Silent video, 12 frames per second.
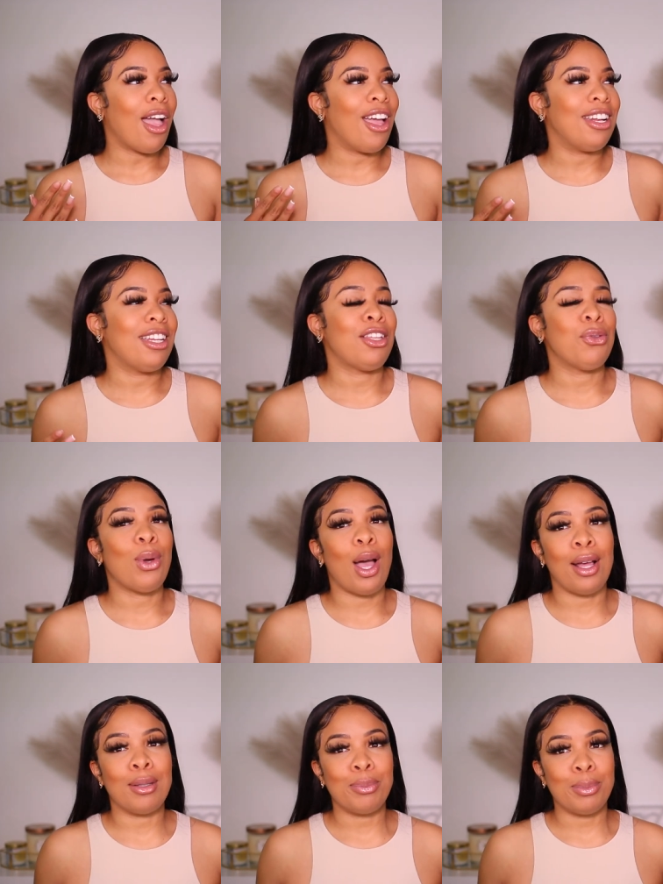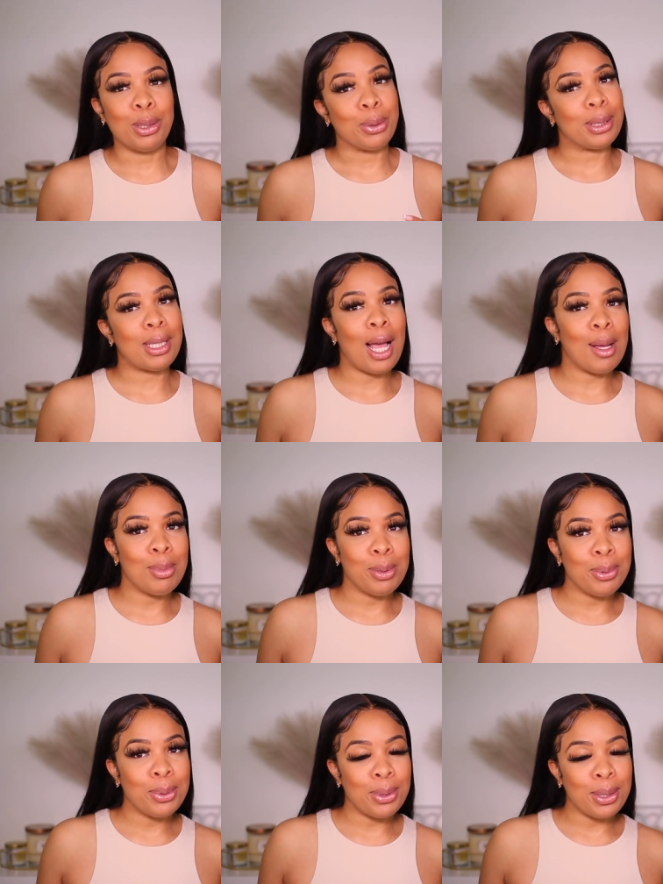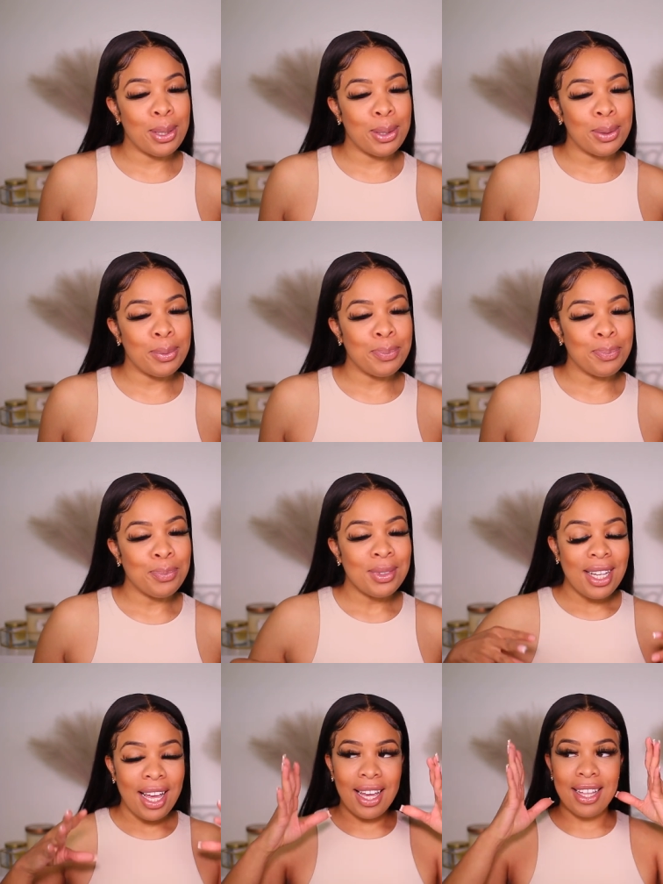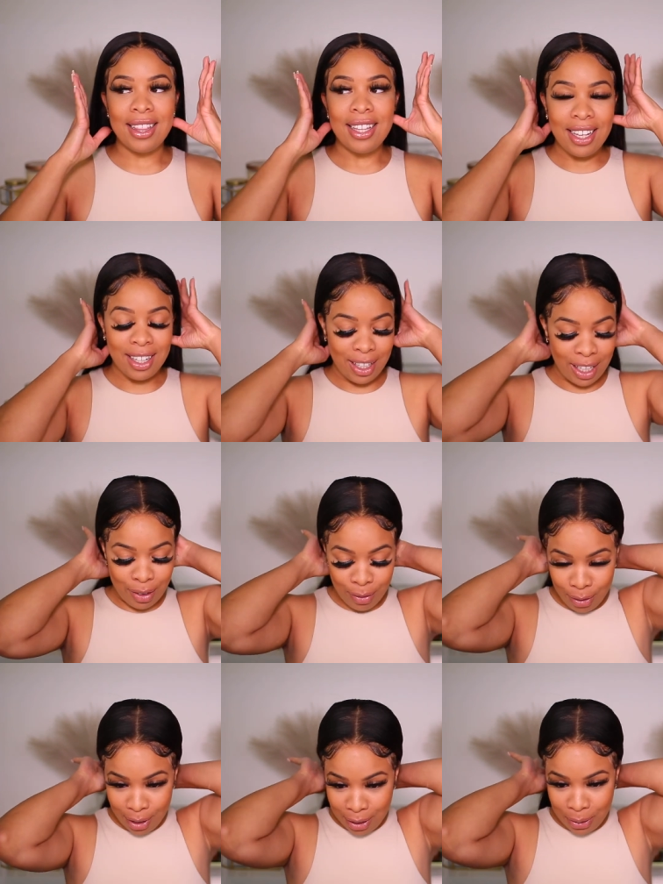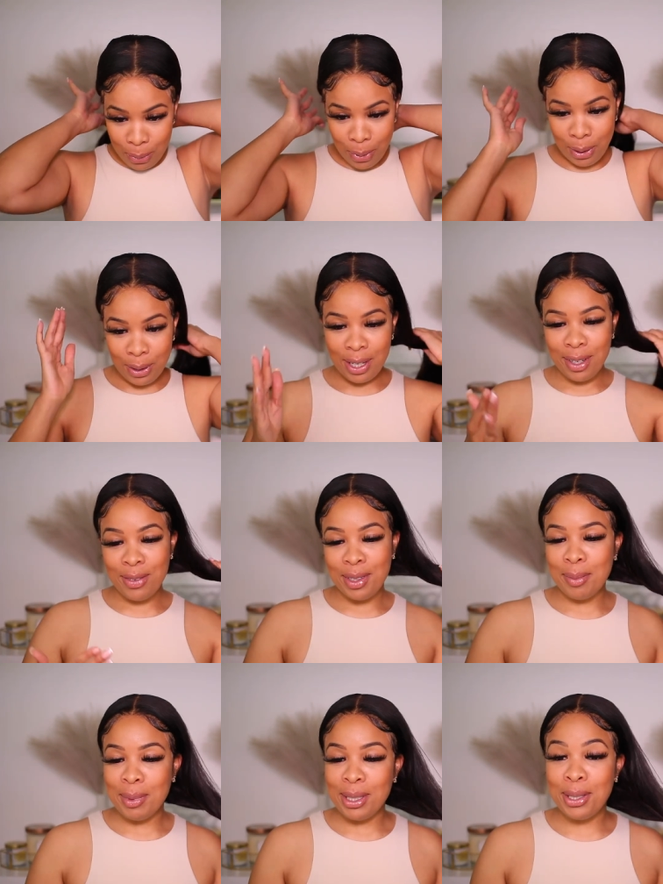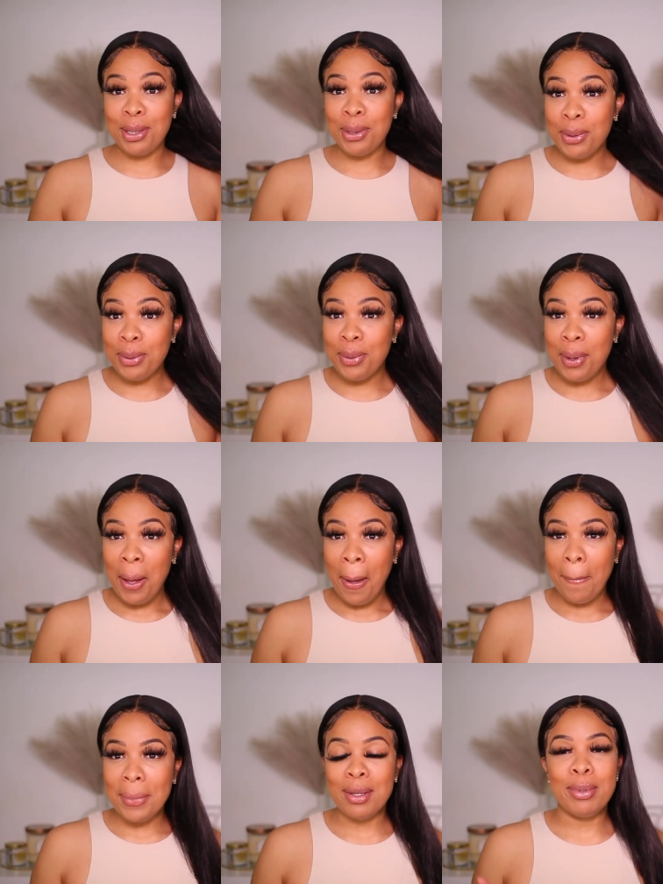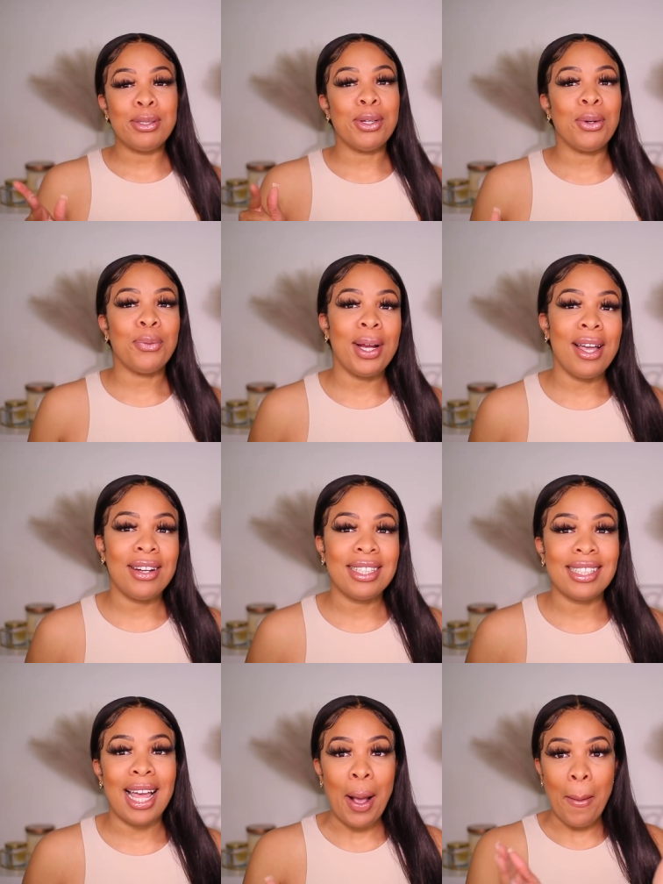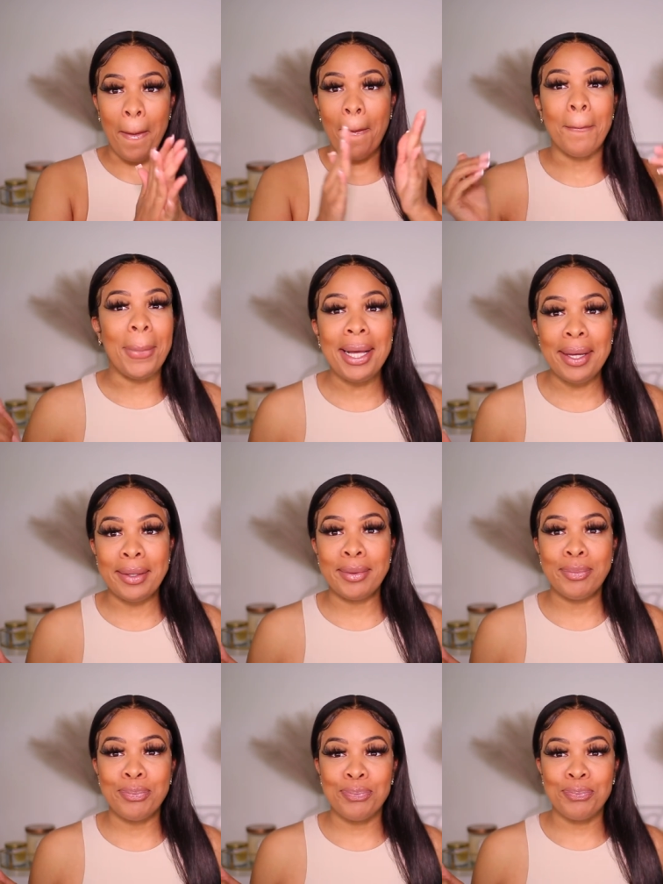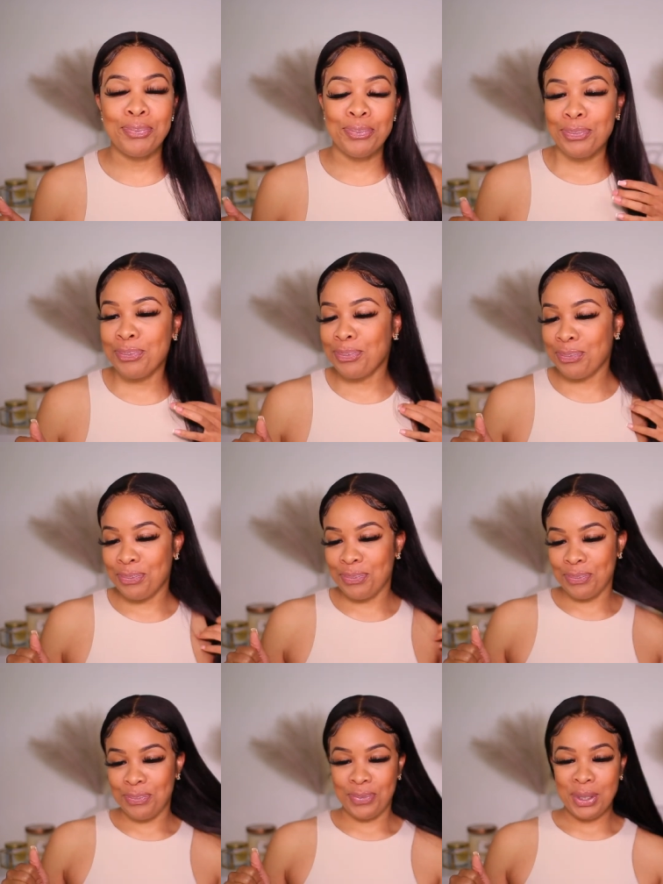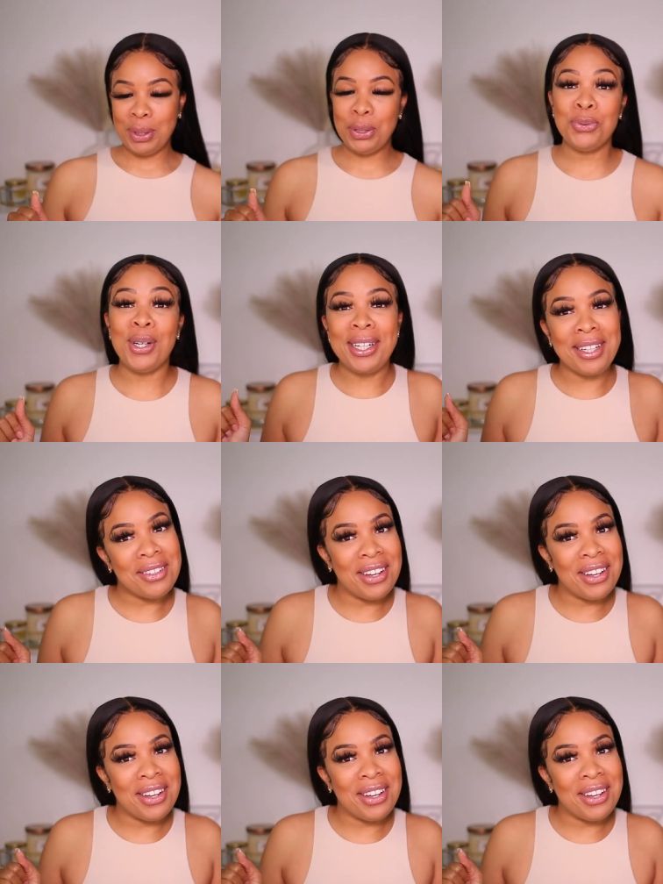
and then you got little side boob going on and then in the front you all covered up and cute but then we turn around it's like bam what you working